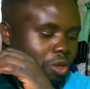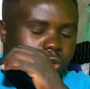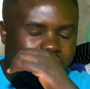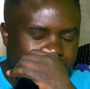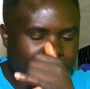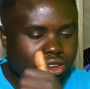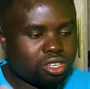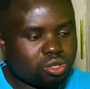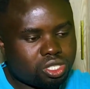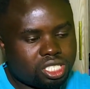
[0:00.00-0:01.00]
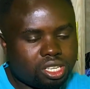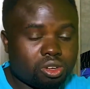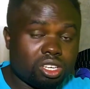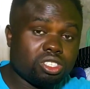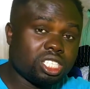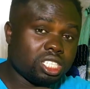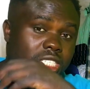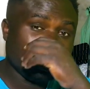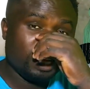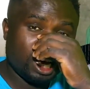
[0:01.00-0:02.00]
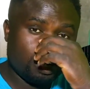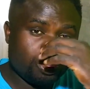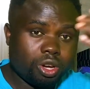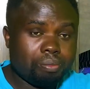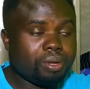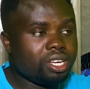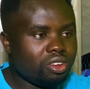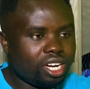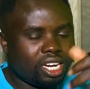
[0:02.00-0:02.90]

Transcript: Where am I going to stay? You cannot just, you are big, you're an